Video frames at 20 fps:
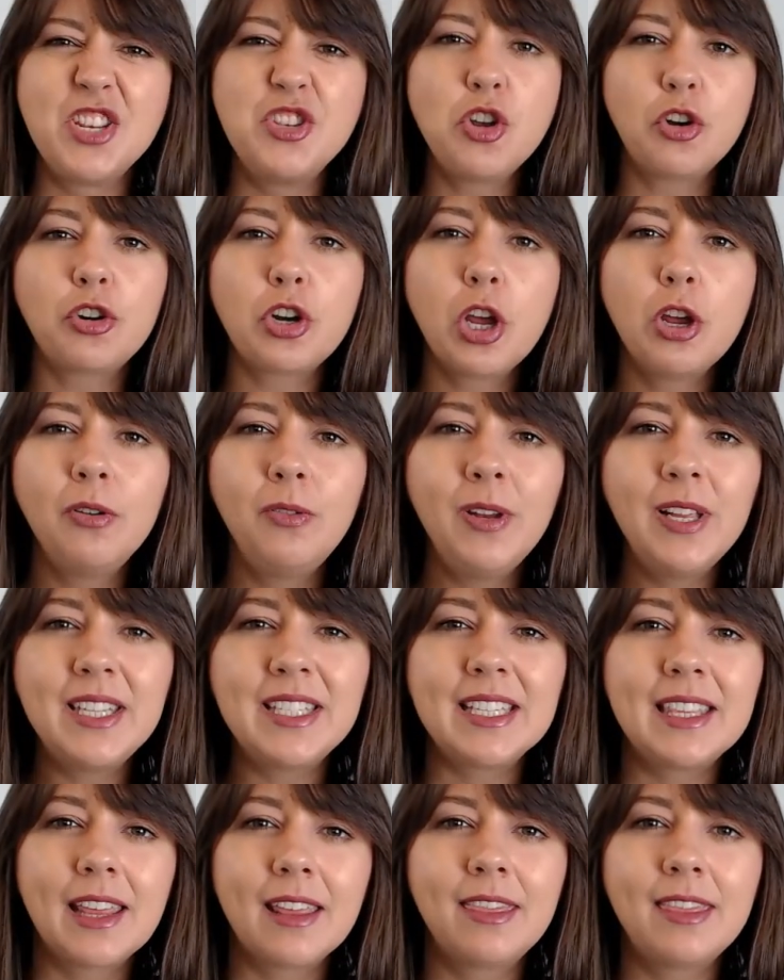Not only
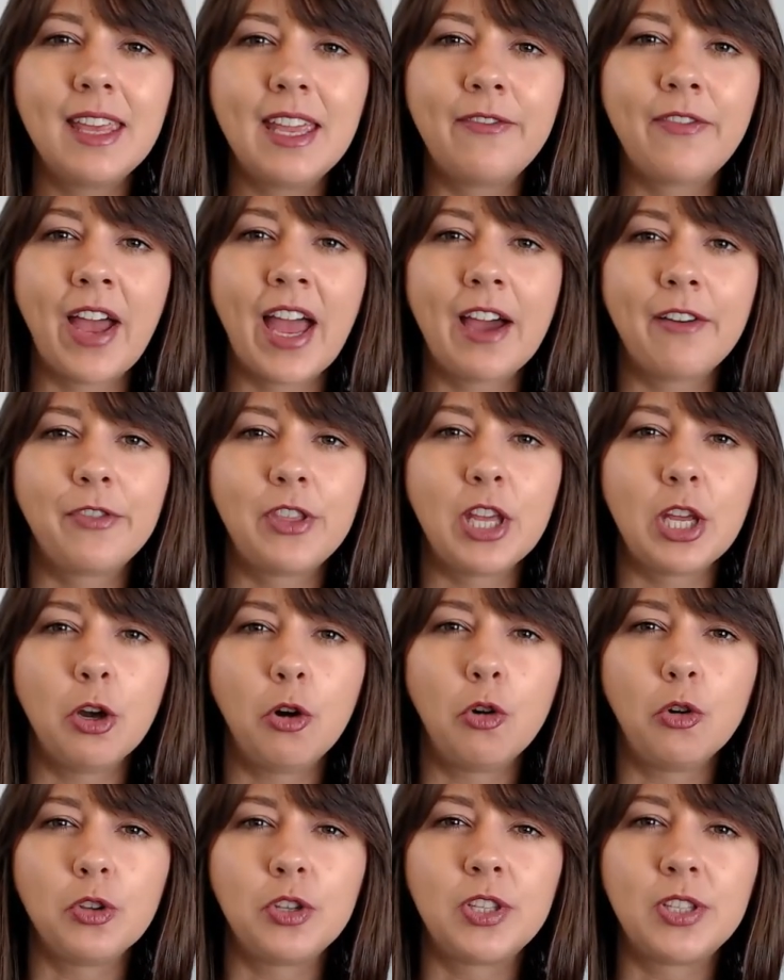did the thief have the
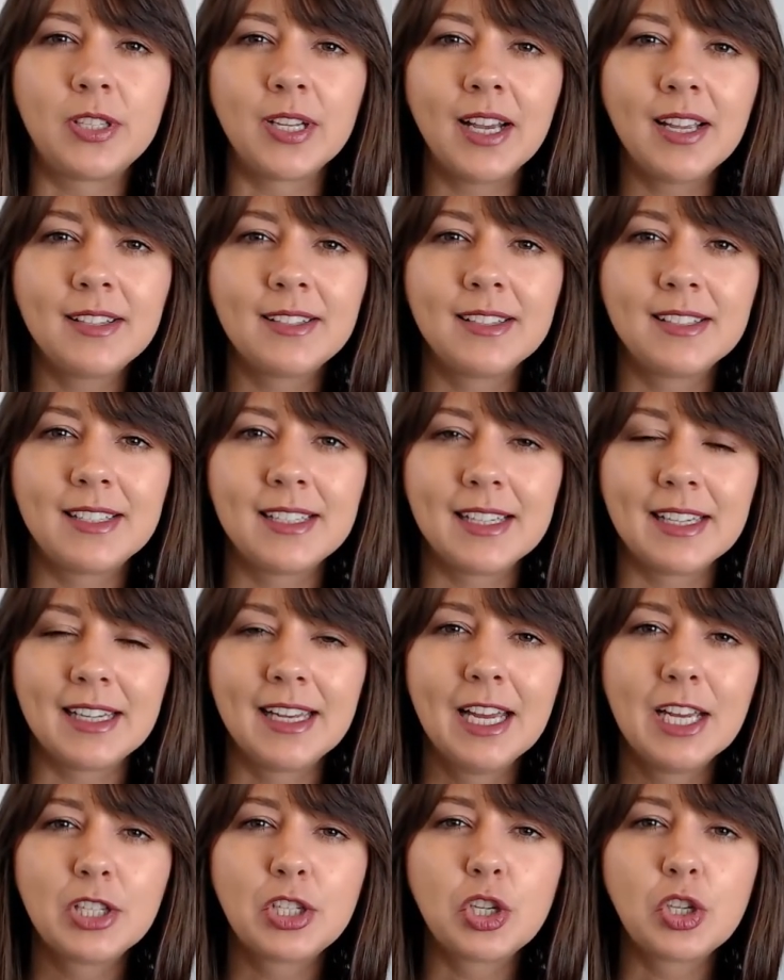
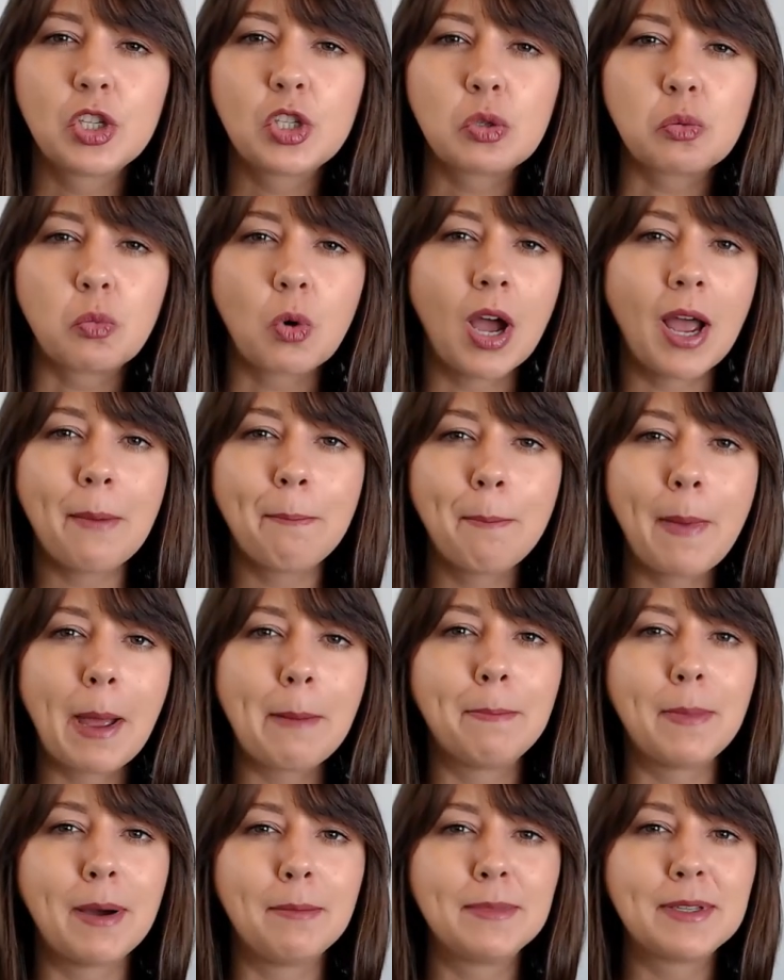audacity to swipe
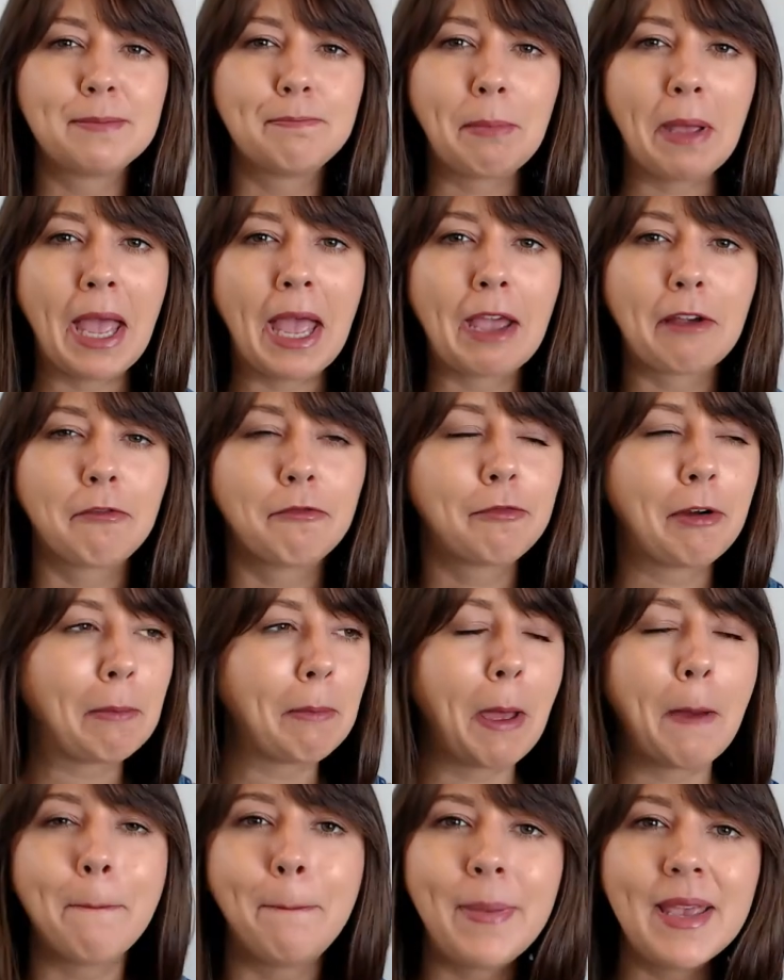my mum's bag
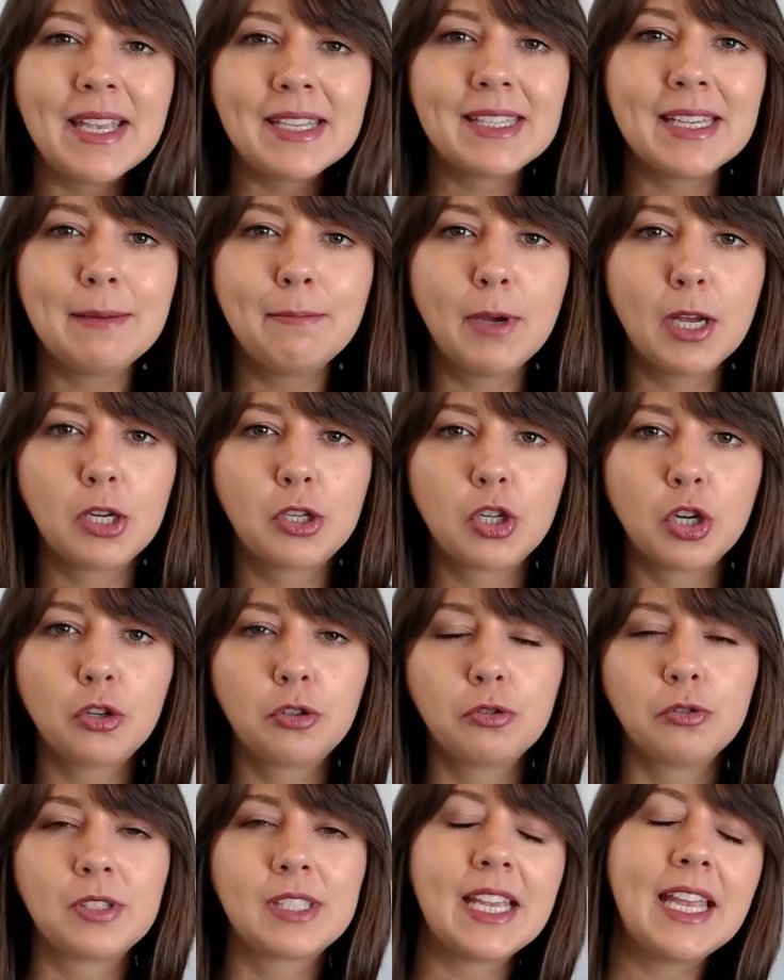from a busy
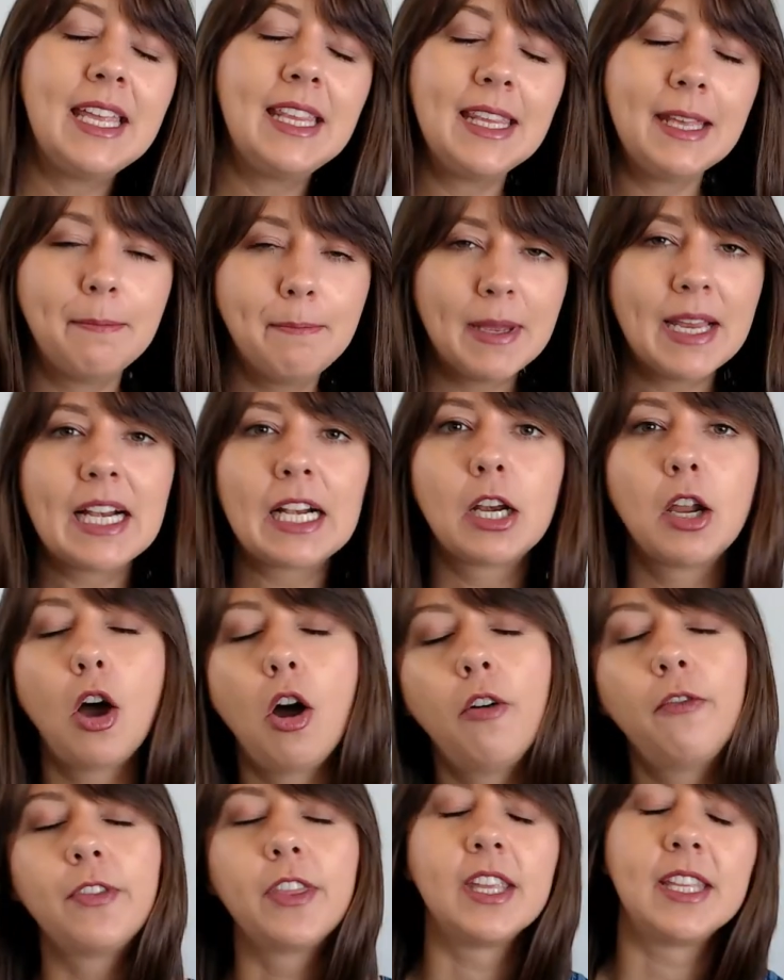McDonald's in the middle
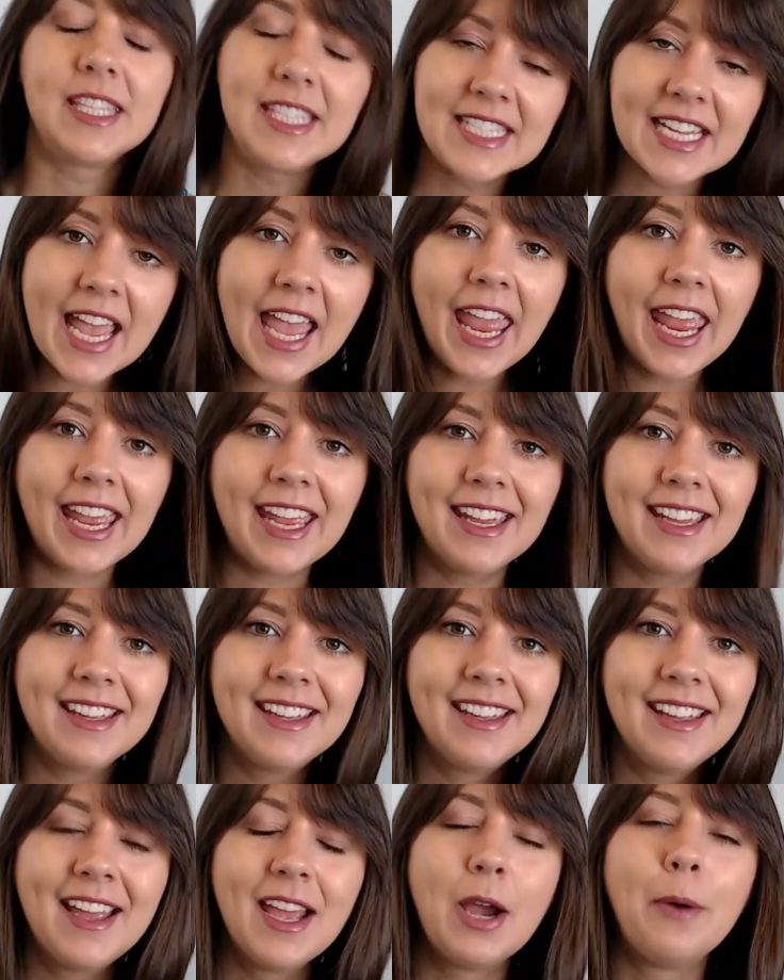of the day,
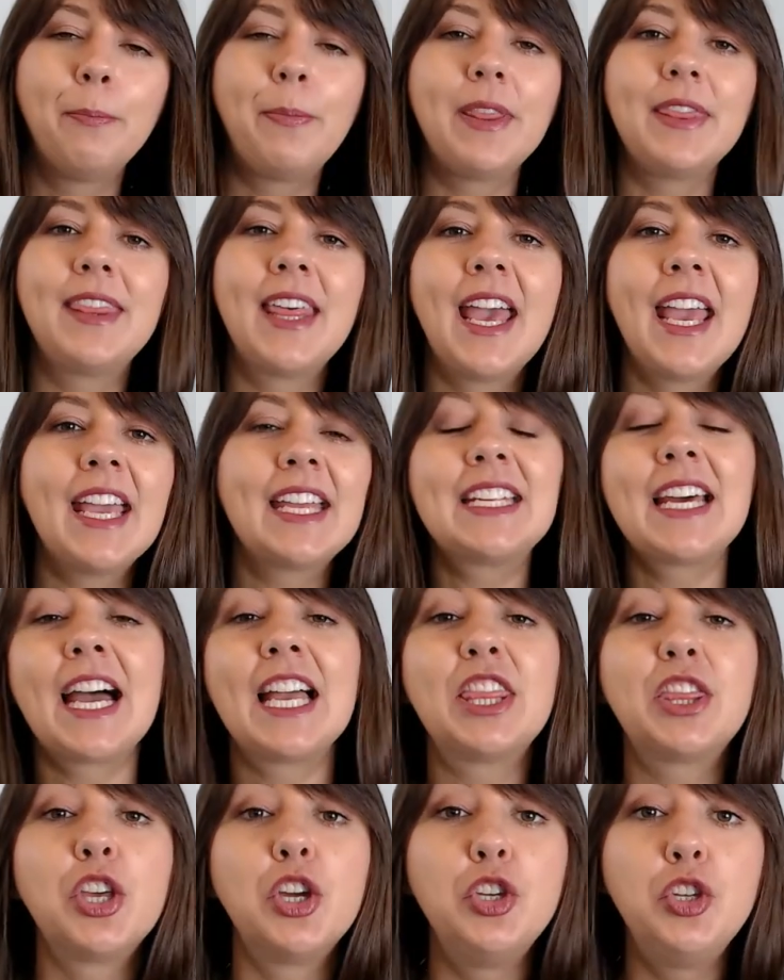but they had
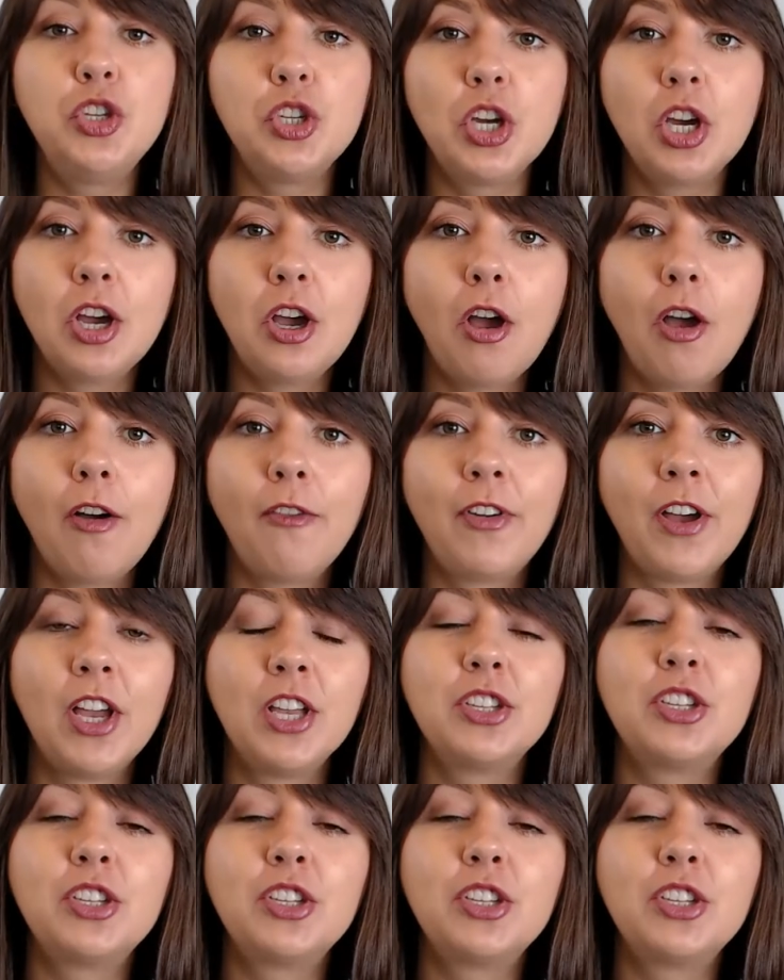had the nerve